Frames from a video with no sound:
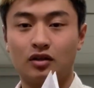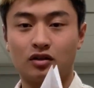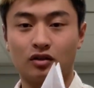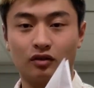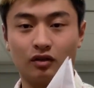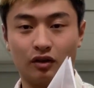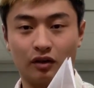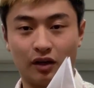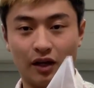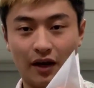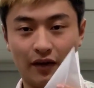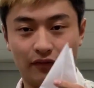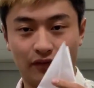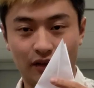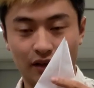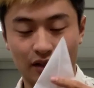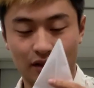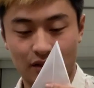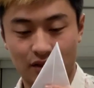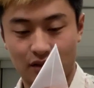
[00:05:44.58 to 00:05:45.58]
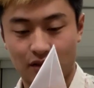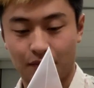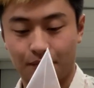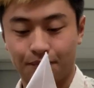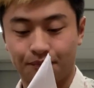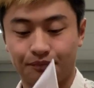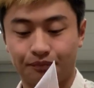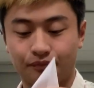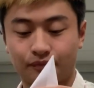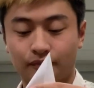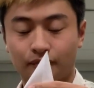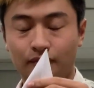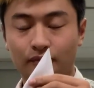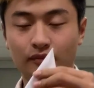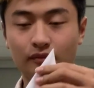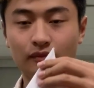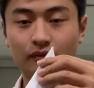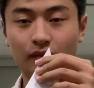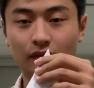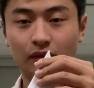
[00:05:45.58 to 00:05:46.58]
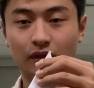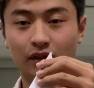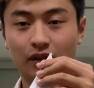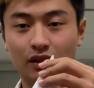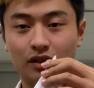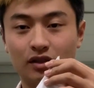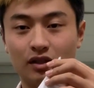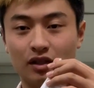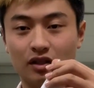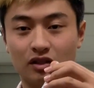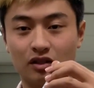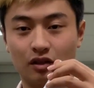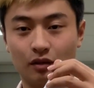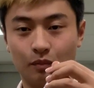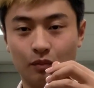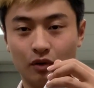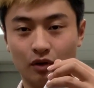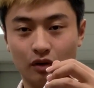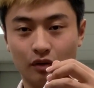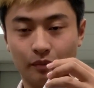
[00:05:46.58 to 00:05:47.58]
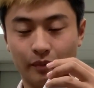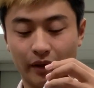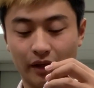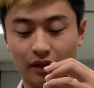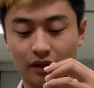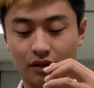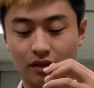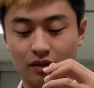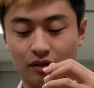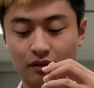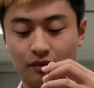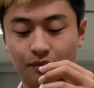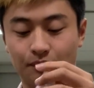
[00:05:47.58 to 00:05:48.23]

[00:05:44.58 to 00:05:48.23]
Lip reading: So now you have this. This is the bird base.